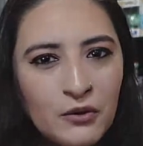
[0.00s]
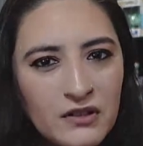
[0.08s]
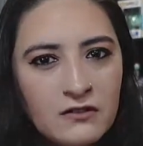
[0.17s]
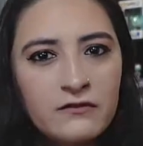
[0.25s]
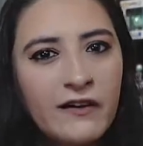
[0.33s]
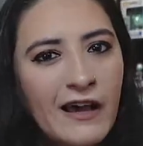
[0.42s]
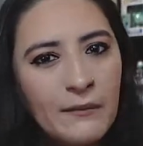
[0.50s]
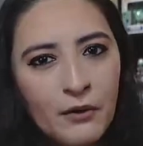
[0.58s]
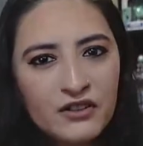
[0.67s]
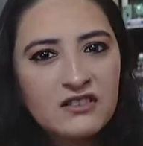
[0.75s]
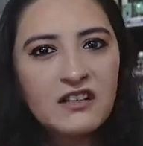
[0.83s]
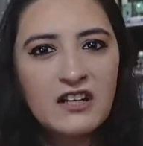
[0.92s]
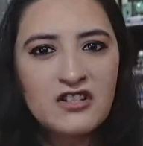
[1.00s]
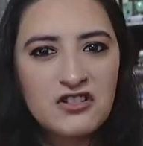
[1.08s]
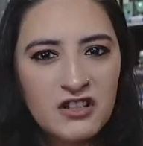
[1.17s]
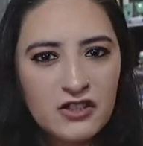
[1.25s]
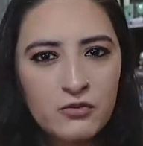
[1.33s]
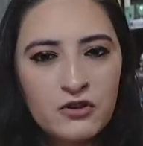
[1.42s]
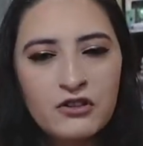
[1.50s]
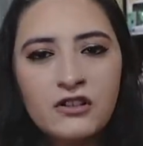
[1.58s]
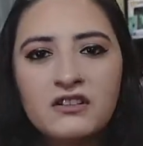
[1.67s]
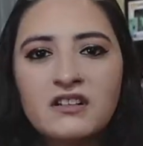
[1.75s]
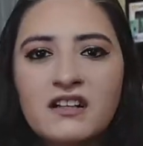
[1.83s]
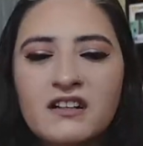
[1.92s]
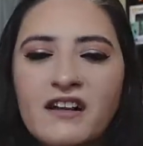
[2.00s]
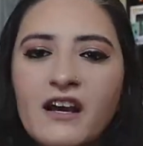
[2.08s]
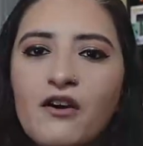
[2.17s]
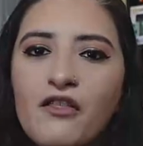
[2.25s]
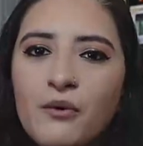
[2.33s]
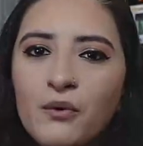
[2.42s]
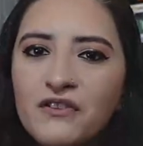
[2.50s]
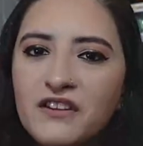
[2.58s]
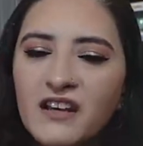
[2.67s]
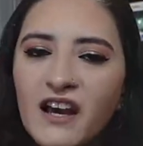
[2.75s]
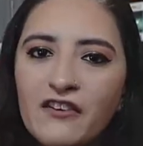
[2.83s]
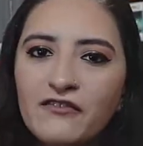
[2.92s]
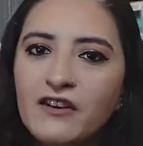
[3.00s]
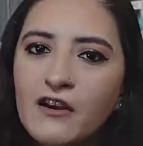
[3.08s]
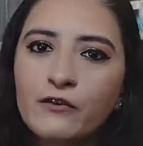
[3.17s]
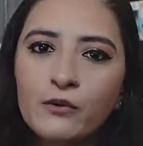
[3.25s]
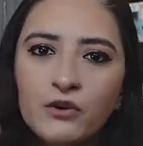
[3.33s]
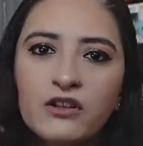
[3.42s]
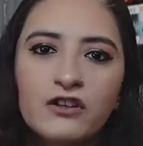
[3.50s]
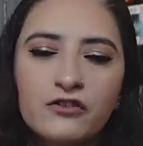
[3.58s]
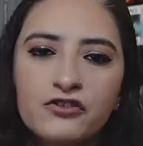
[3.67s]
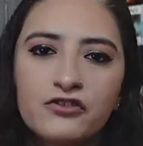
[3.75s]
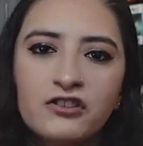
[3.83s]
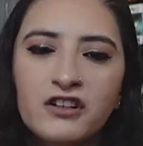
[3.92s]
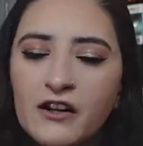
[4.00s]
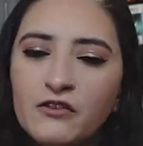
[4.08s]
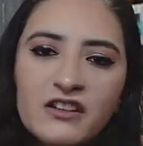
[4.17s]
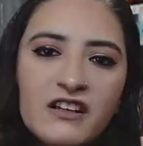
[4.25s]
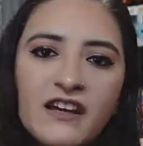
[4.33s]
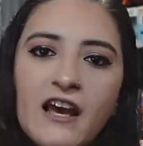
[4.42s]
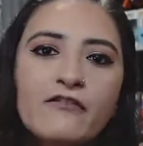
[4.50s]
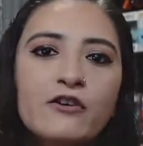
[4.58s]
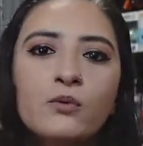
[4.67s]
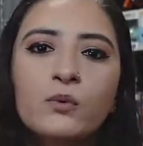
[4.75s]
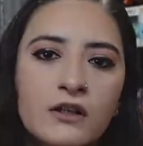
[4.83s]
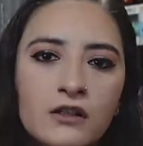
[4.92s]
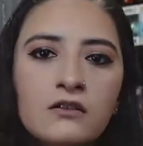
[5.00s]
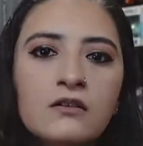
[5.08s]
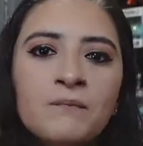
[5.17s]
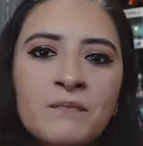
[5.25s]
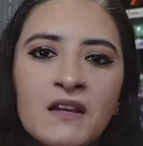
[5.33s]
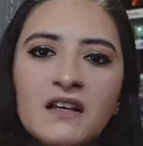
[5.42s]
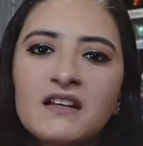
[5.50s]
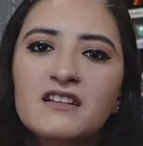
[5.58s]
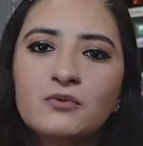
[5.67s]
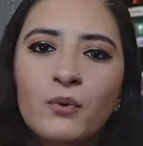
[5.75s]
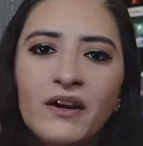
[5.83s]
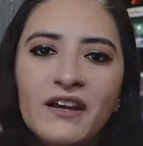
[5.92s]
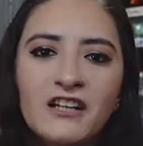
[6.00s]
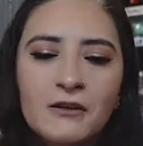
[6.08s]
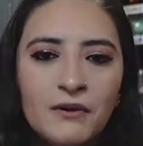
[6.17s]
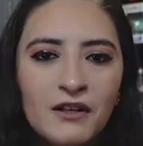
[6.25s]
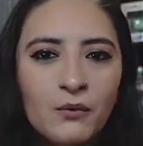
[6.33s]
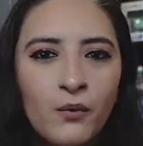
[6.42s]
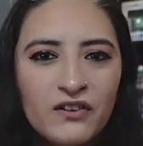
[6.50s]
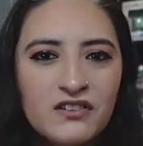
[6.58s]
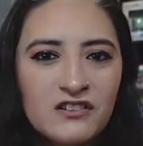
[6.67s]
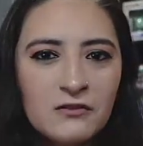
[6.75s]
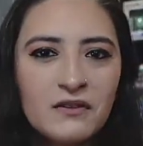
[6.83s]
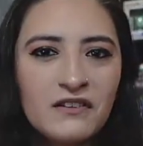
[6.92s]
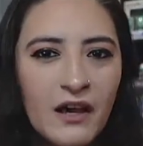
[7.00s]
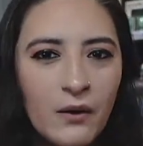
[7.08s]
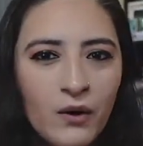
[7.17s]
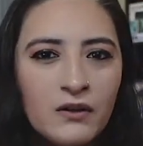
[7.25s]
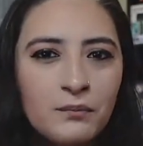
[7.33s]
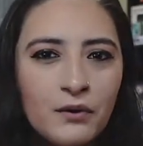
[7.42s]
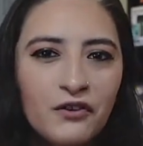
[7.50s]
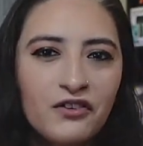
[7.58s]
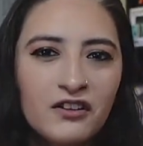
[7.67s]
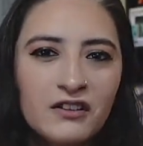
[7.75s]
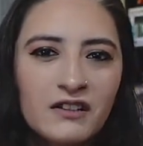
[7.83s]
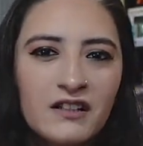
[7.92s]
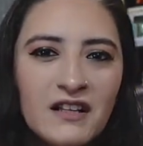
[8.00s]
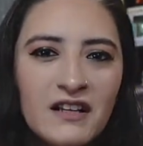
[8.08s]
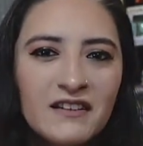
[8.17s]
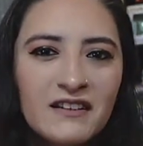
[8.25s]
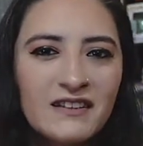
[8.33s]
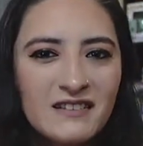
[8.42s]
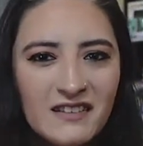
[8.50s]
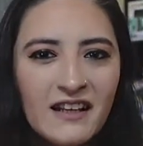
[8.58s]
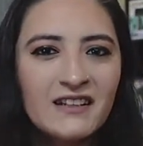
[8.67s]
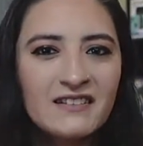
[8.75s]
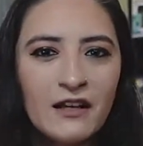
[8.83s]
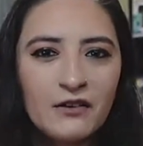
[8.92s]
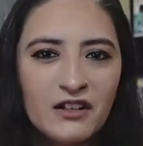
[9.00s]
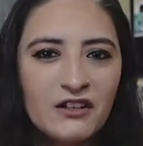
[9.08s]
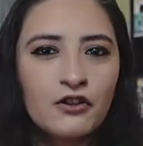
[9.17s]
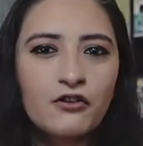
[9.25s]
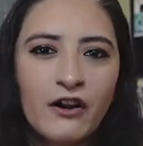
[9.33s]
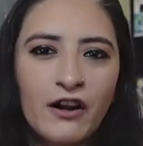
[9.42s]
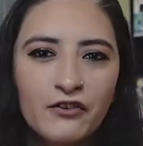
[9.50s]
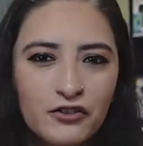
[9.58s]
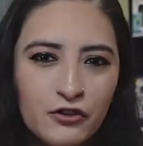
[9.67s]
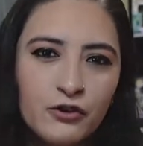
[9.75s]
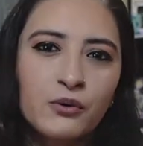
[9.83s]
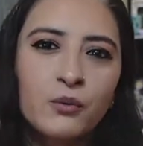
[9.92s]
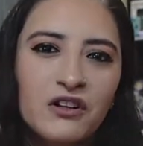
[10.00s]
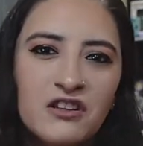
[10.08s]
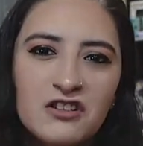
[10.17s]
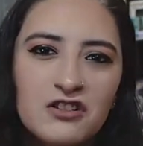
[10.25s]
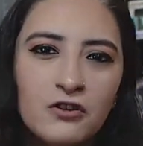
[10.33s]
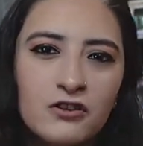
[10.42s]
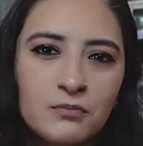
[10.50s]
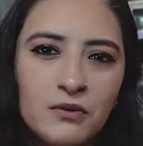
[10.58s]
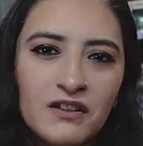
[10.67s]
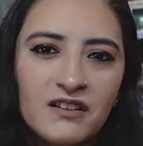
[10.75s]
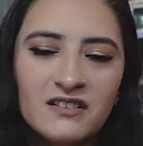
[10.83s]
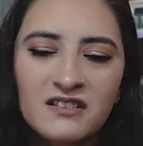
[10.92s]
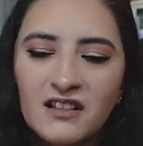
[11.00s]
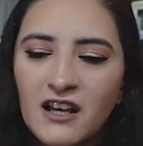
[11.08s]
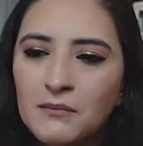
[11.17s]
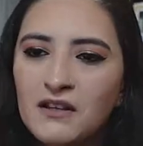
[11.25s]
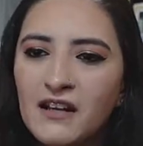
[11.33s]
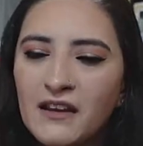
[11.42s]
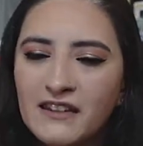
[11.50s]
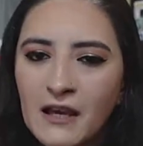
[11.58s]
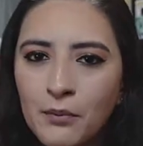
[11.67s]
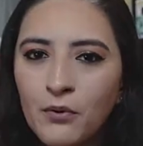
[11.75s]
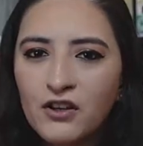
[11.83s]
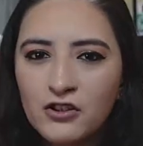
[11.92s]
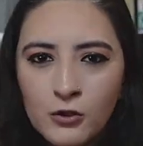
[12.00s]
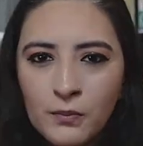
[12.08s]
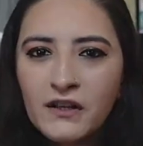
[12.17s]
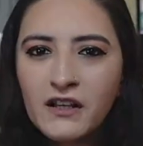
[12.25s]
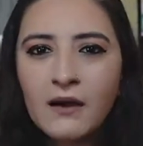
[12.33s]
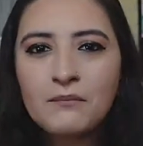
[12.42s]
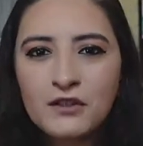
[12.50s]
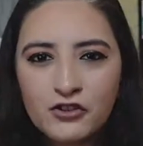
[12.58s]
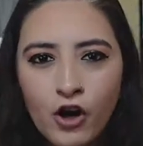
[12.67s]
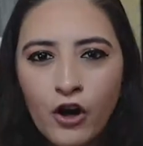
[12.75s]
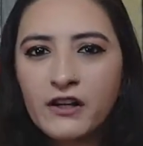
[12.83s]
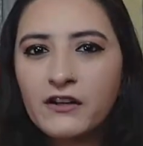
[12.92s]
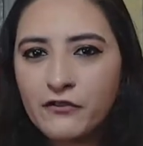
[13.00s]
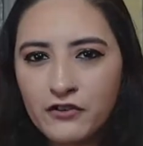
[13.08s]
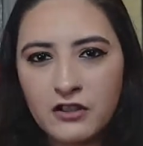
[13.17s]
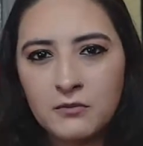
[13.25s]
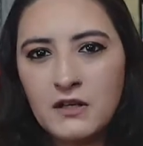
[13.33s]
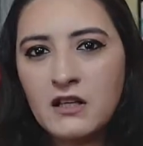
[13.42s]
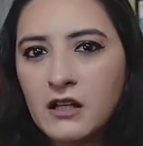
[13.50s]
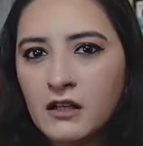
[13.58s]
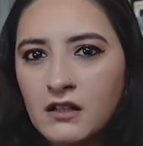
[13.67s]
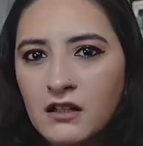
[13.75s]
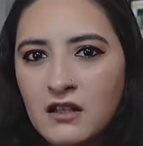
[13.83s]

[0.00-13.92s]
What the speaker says: his vibe on stage, and that's really good. Now, the one thing I've never really understood, and I don't think I ever will, is why anybody wants to be that one person that stands out in the crowd during one of these shows. Because, I mean, at that point, you become the target for the comedian.